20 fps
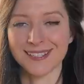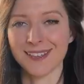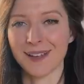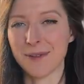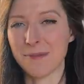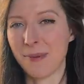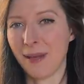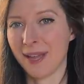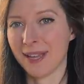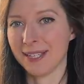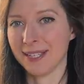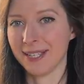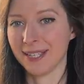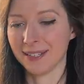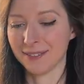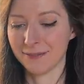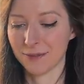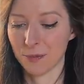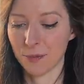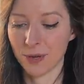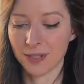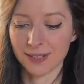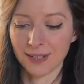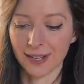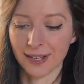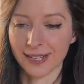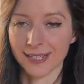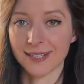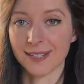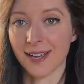I'm paying for one
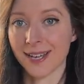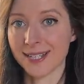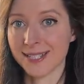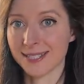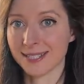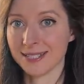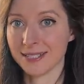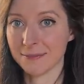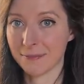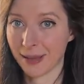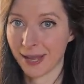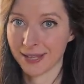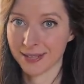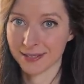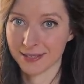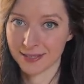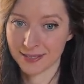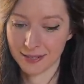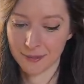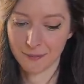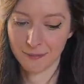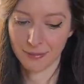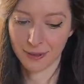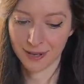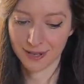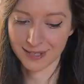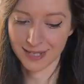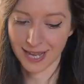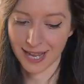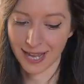light 19 pence
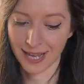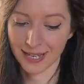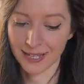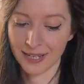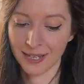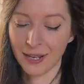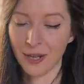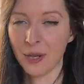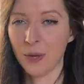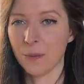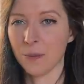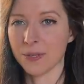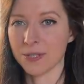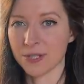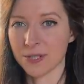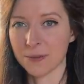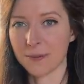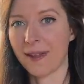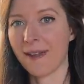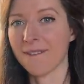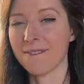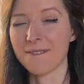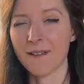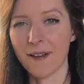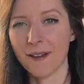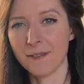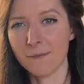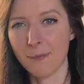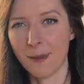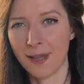per day, which is about
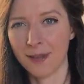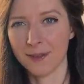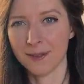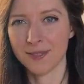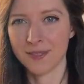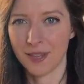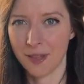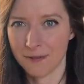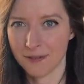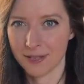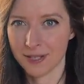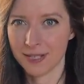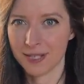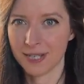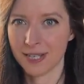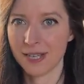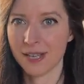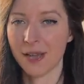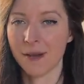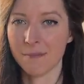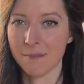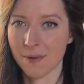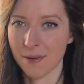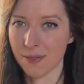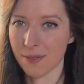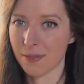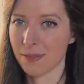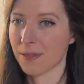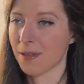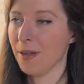£5.70 a
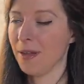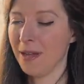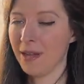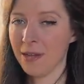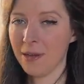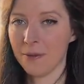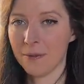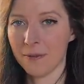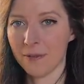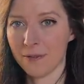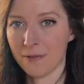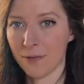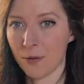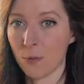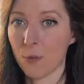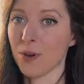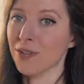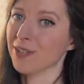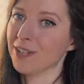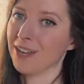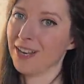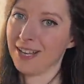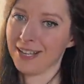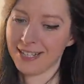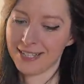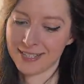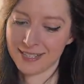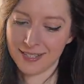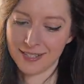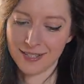month for one
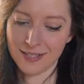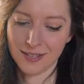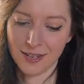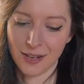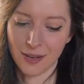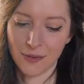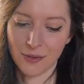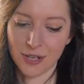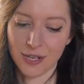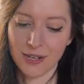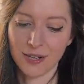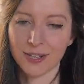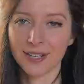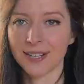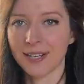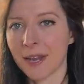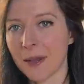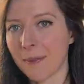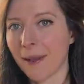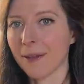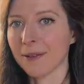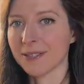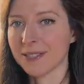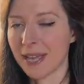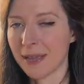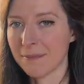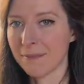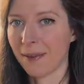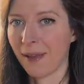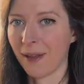light. So you're looking at about
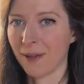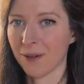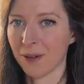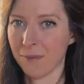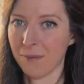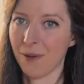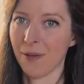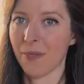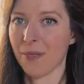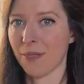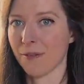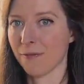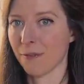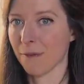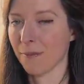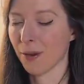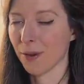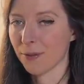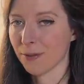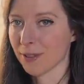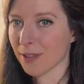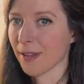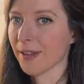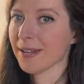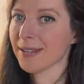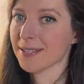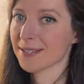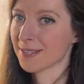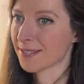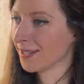£10 a month for both
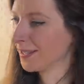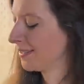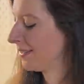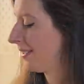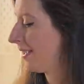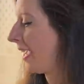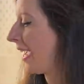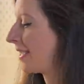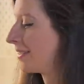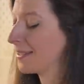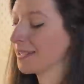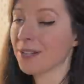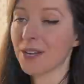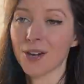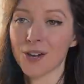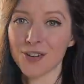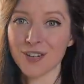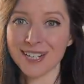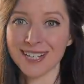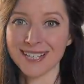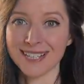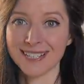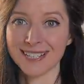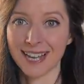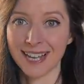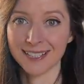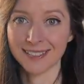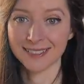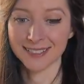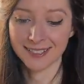lights as it currently
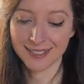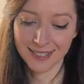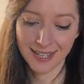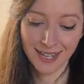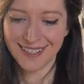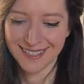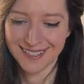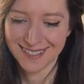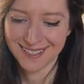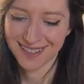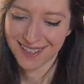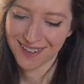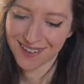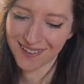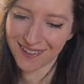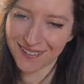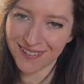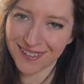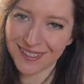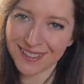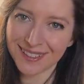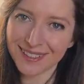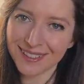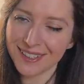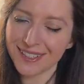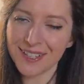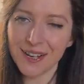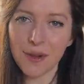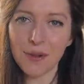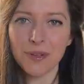stands. So,
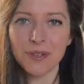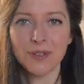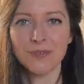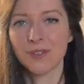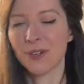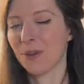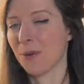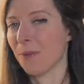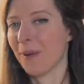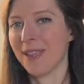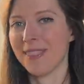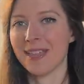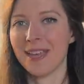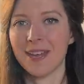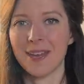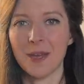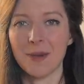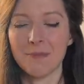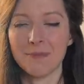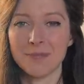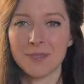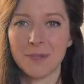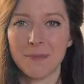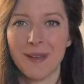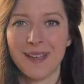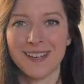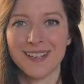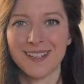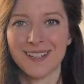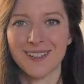you know, you've got to weigh that up
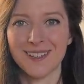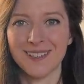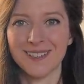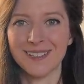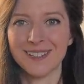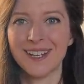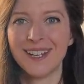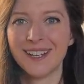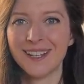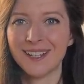depending on